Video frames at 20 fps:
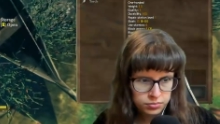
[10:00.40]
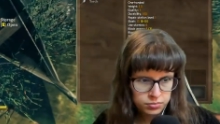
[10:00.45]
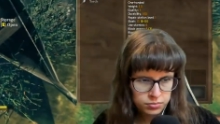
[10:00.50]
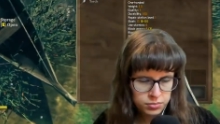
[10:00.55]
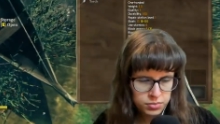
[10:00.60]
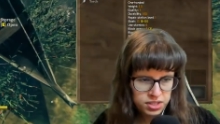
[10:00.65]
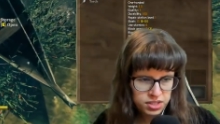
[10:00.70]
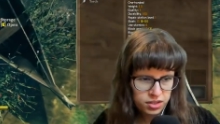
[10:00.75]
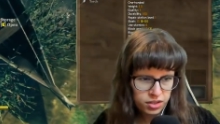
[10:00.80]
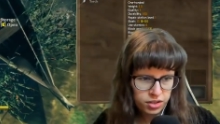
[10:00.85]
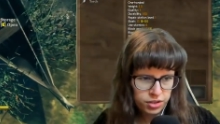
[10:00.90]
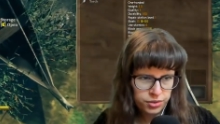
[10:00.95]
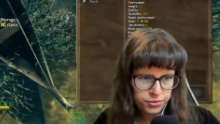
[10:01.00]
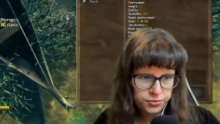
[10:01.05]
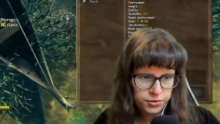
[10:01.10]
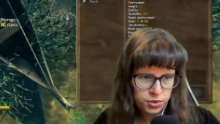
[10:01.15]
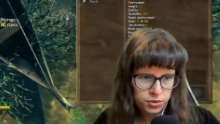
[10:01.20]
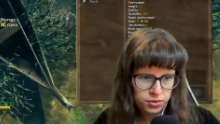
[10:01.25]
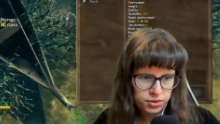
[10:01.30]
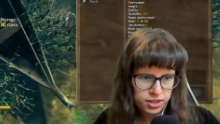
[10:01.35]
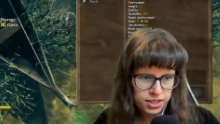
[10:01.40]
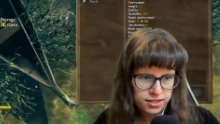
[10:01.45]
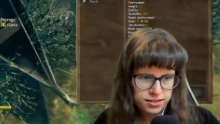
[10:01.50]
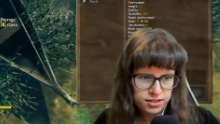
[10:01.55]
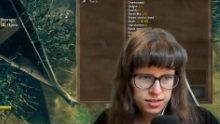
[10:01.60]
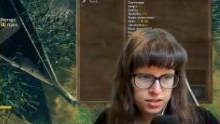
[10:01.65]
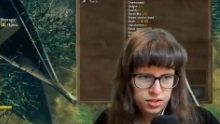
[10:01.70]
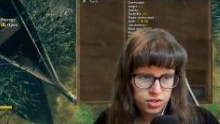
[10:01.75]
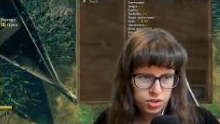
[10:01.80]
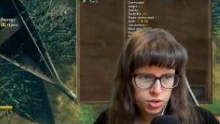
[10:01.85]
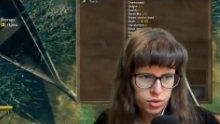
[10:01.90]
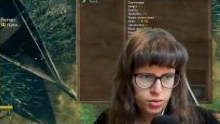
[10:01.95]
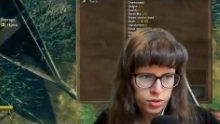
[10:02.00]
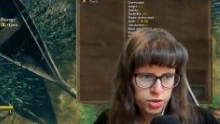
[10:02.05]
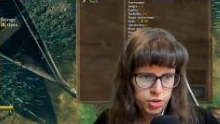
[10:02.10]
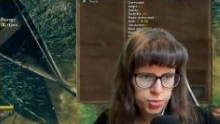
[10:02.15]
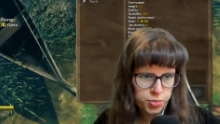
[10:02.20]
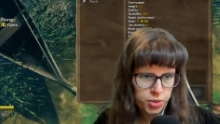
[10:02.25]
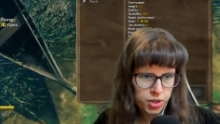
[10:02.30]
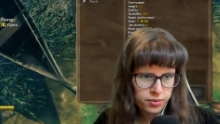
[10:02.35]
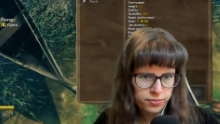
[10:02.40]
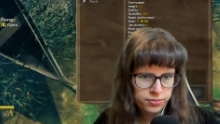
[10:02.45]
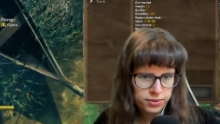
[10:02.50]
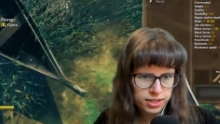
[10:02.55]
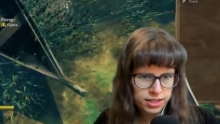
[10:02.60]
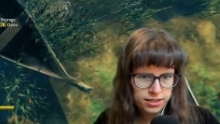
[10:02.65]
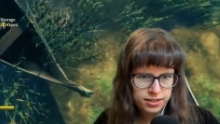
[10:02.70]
We still got a few things in storage, but they